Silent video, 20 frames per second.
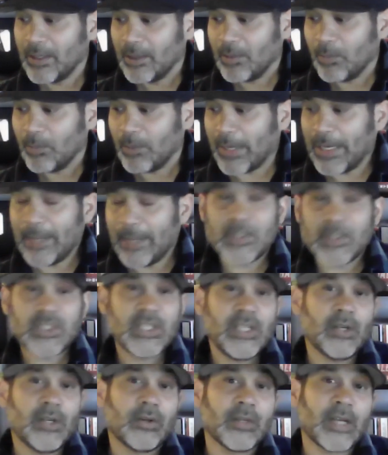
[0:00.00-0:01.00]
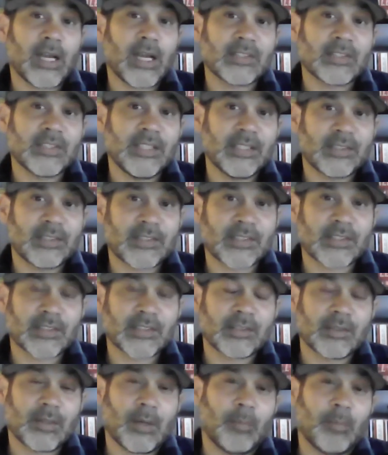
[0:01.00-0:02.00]
my name is Tino
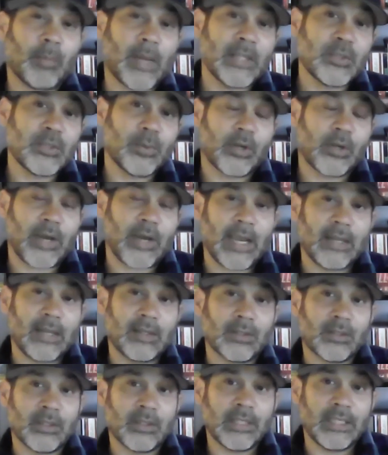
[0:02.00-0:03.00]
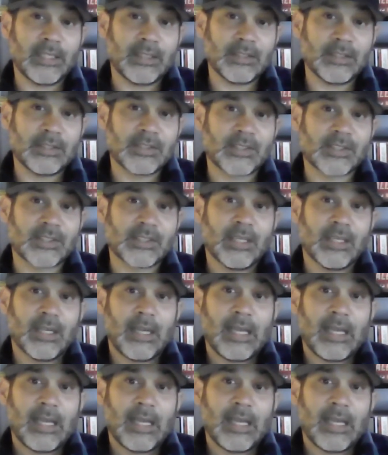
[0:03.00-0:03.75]
Ganasius. My Twitter handle is